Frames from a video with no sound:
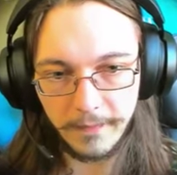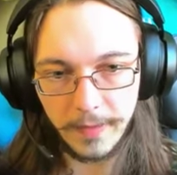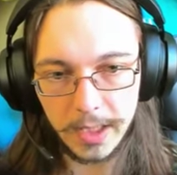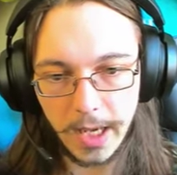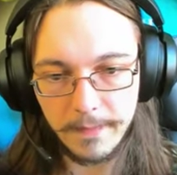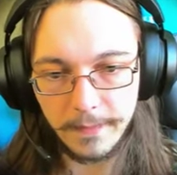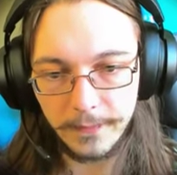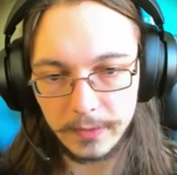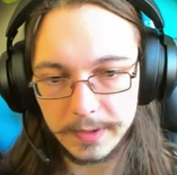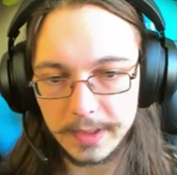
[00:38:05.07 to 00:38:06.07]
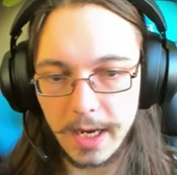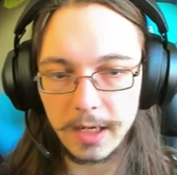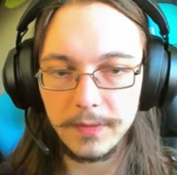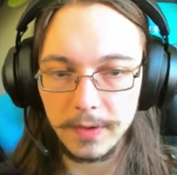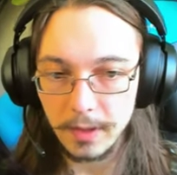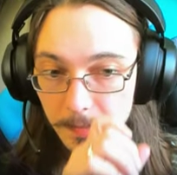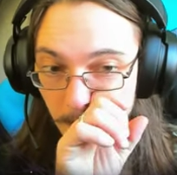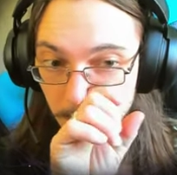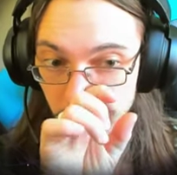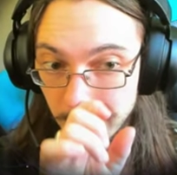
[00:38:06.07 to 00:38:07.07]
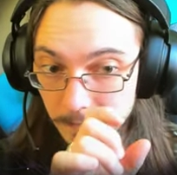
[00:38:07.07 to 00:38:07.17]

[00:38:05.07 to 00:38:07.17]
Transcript: I finally have a full stack of the gunpowder.